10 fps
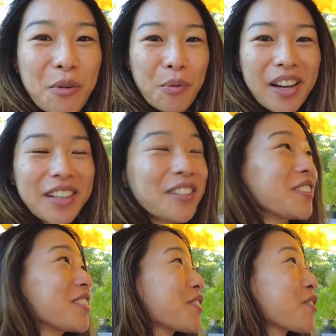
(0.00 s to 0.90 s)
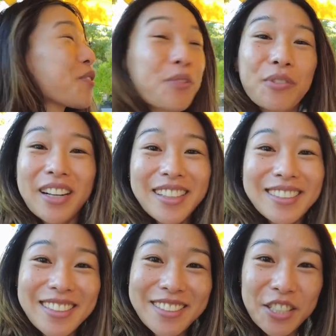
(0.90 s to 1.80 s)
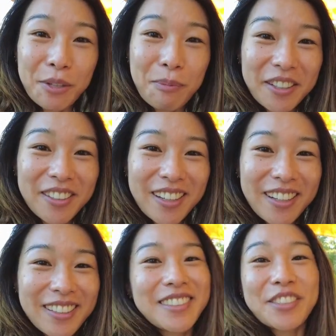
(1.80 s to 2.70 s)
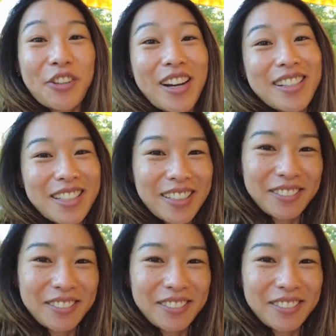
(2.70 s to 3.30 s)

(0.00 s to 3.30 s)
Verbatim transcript: wine is crazy cheap here, guys. It's great.